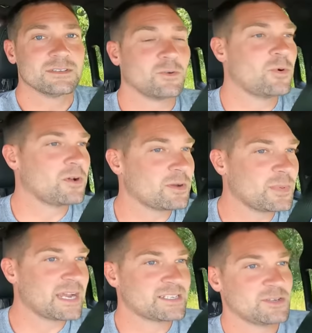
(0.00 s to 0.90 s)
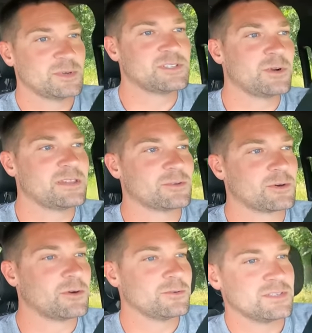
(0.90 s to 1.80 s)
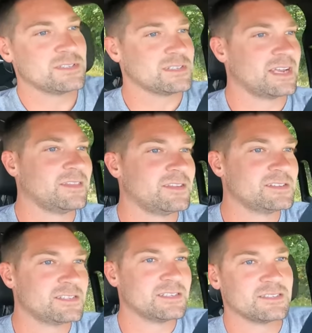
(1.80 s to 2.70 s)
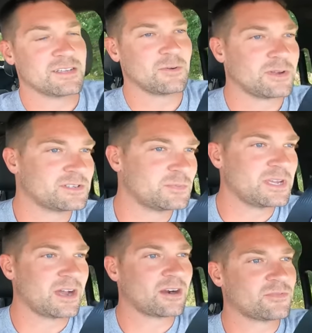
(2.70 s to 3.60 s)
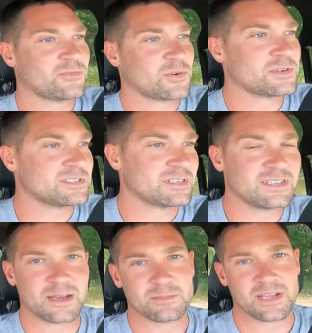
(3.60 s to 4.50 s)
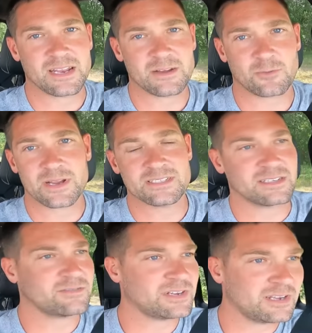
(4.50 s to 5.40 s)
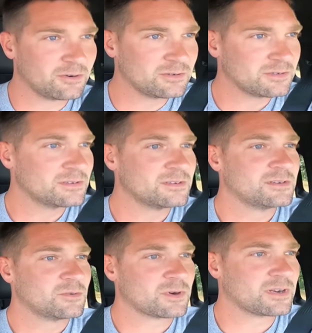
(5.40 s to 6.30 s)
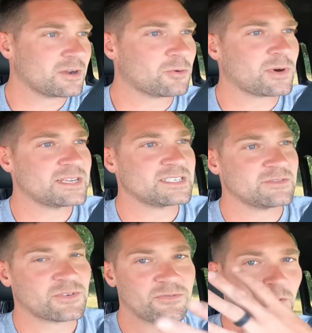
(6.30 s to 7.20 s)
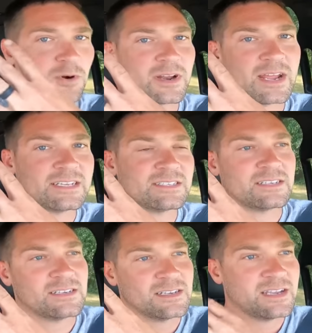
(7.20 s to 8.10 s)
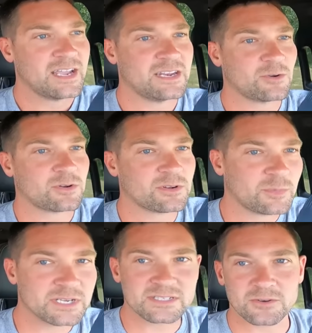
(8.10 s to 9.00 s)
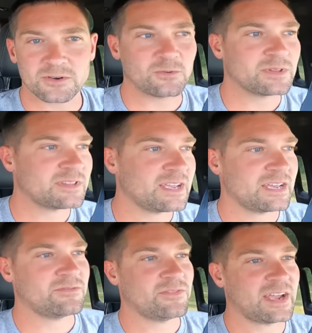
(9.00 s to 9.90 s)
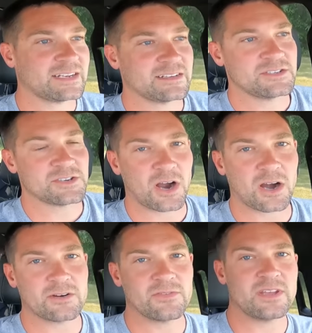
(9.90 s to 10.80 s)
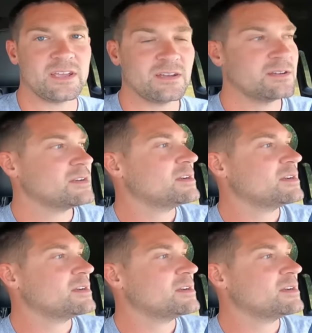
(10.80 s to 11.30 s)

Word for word: So welcome back to Between the Rows, and this is going to be our first attempt at a racing video. We're gonna go racing for four days in northern Minnesota with the Advantage R V